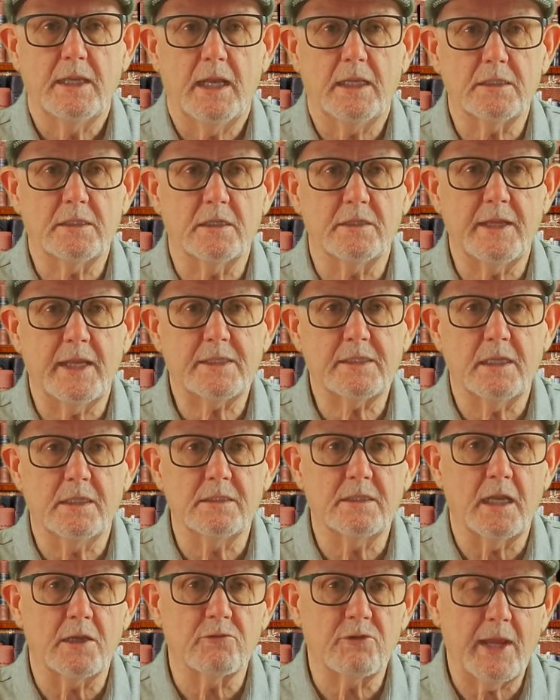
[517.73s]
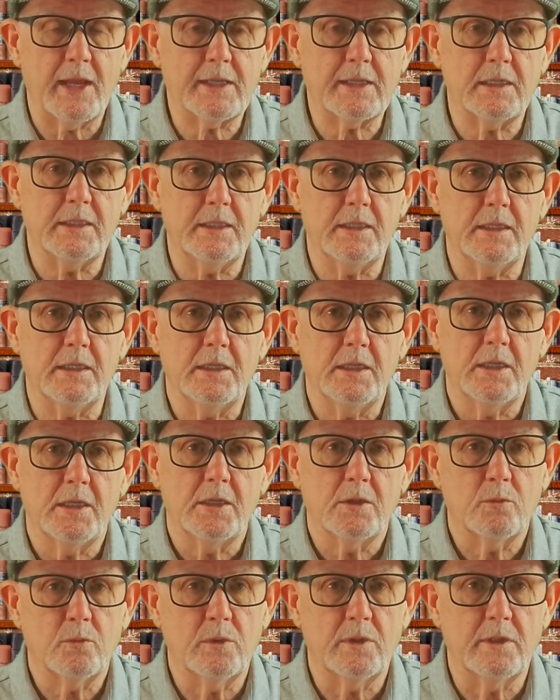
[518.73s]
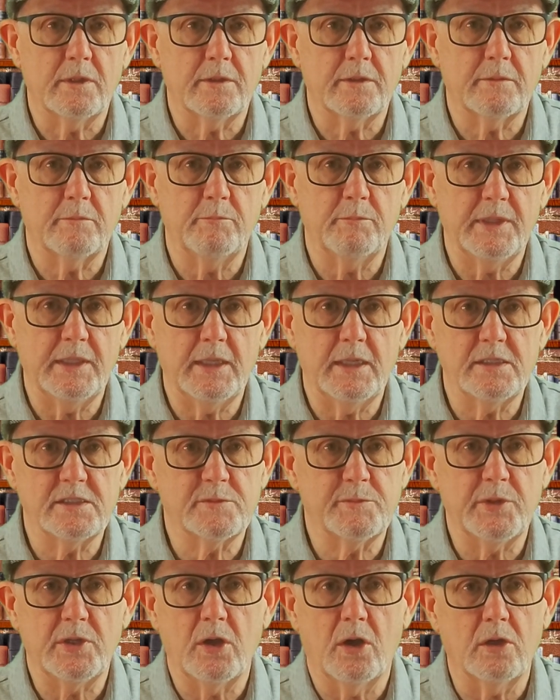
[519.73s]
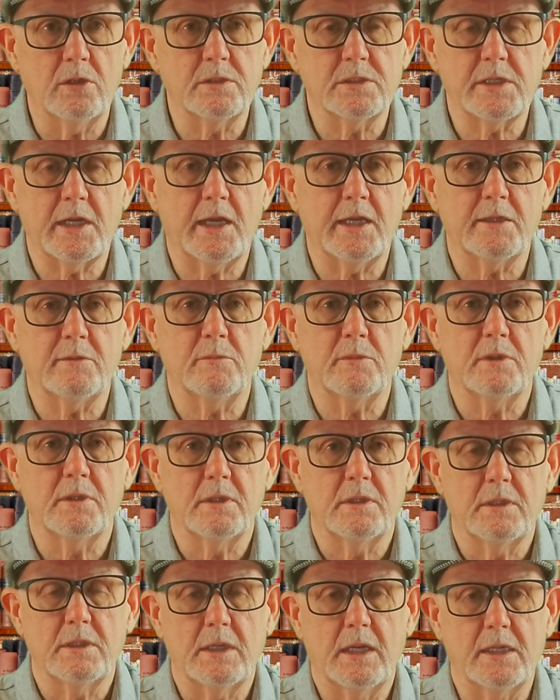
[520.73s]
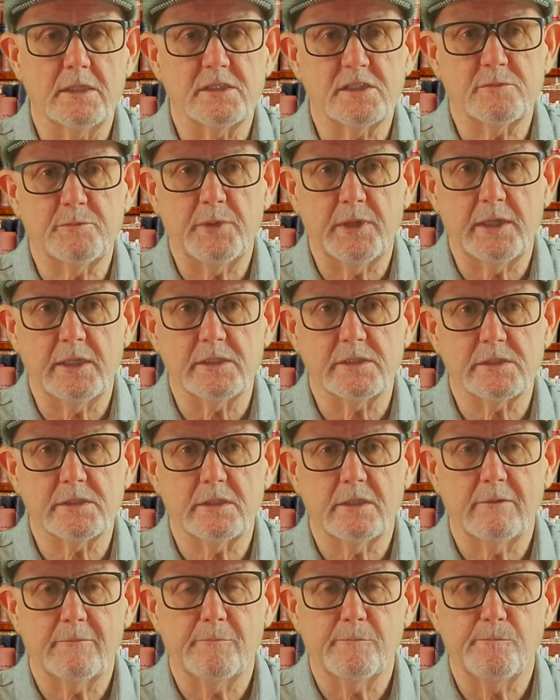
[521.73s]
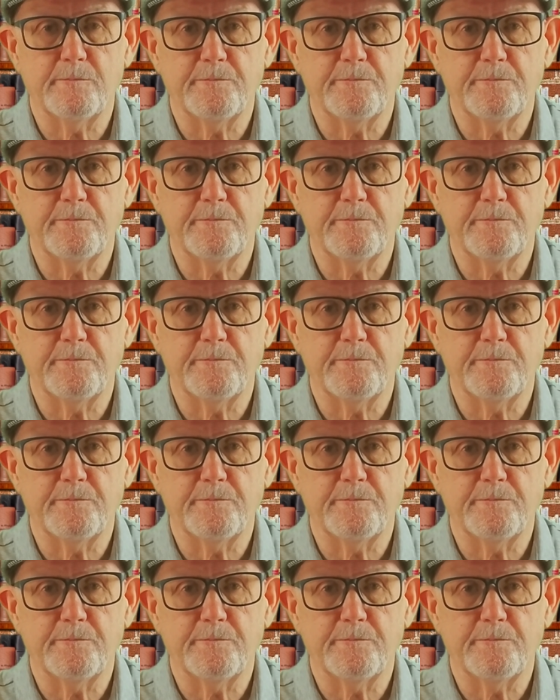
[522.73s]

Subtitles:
and connecting directly with beings beyond time and space.